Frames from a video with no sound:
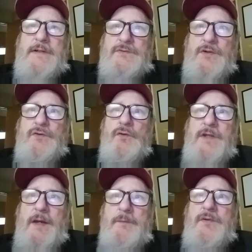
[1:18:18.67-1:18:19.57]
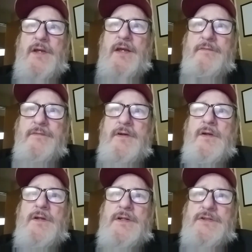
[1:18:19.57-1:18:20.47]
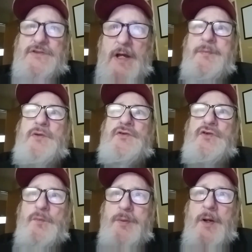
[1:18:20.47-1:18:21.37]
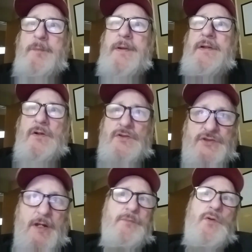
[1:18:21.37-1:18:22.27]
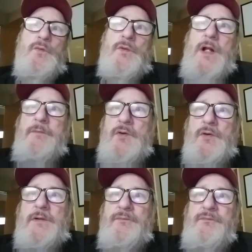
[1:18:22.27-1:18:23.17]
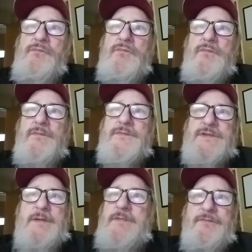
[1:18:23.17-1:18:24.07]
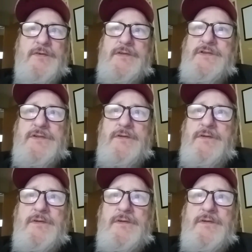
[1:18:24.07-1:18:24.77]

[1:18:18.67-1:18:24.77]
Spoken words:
That's what I told Camel Dave. Stop using your puppet and I'll stop doing what I'm doing. Same difference.